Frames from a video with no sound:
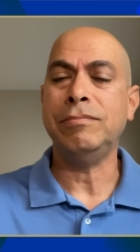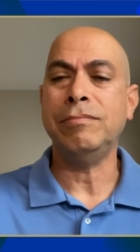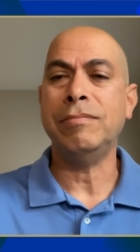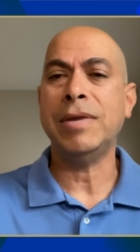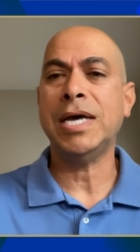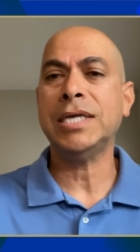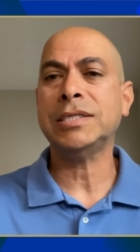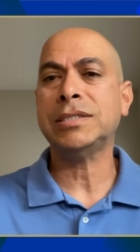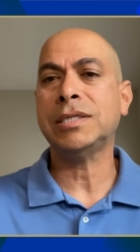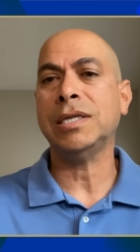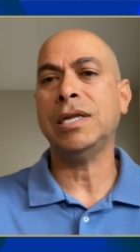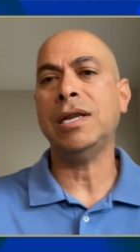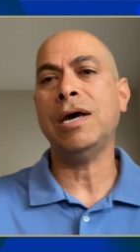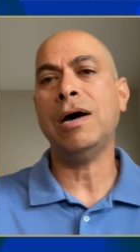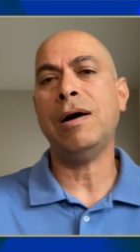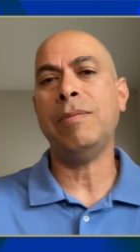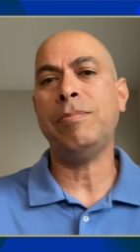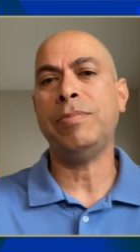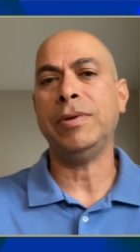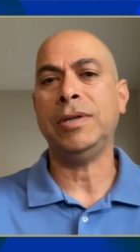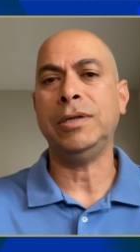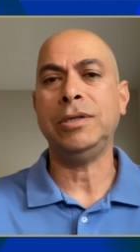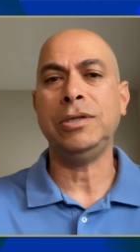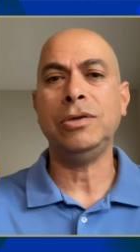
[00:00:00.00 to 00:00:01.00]
messed it
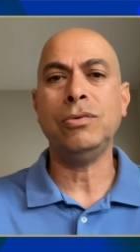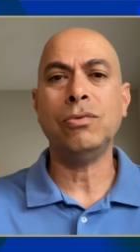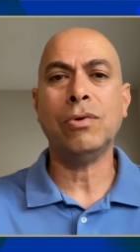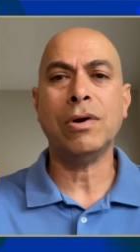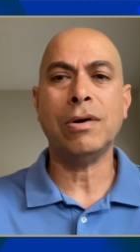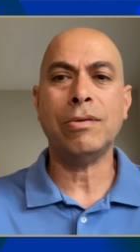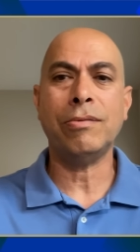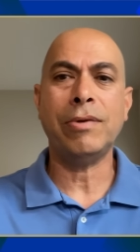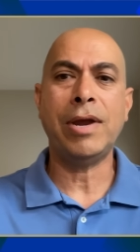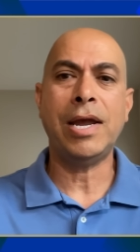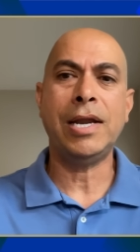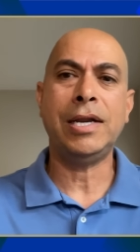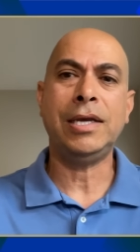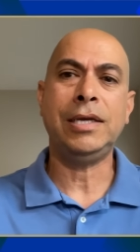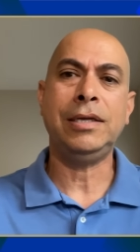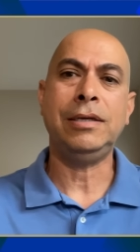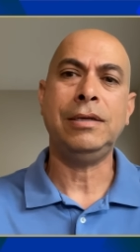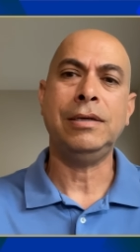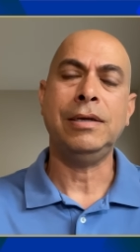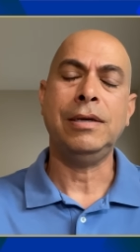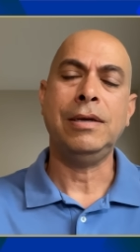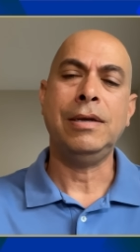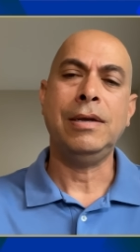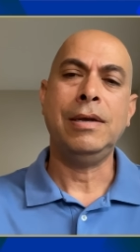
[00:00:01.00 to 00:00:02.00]
up and you weren't ready.